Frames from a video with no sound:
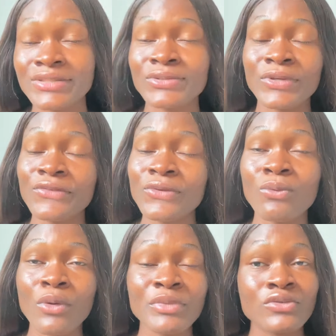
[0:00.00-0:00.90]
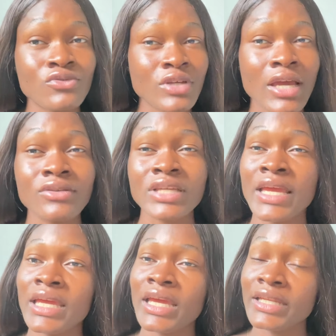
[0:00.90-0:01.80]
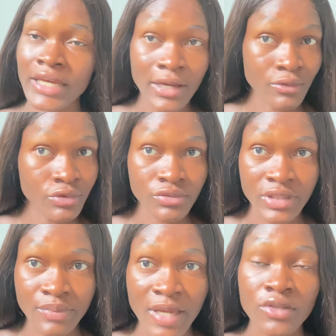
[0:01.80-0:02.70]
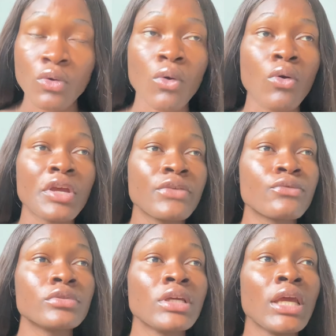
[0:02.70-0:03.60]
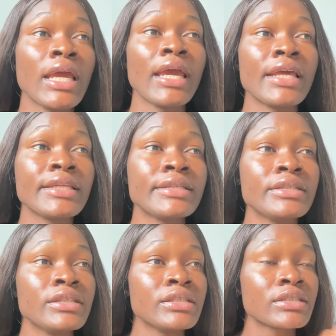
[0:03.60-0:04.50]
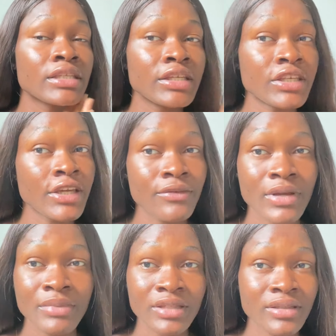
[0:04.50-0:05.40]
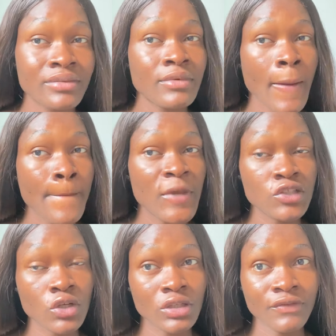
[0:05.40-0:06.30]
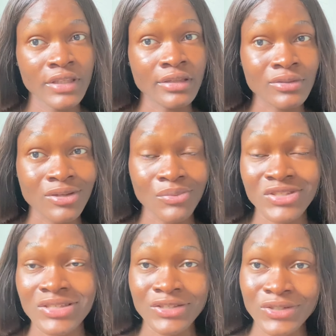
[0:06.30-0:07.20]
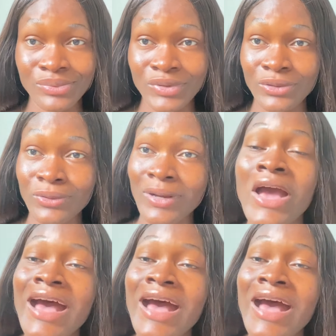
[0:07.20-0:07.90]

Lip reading: So if you want me to try out any hair growth treatment or even any skincare remedy, make sure you leave it in the comment section below.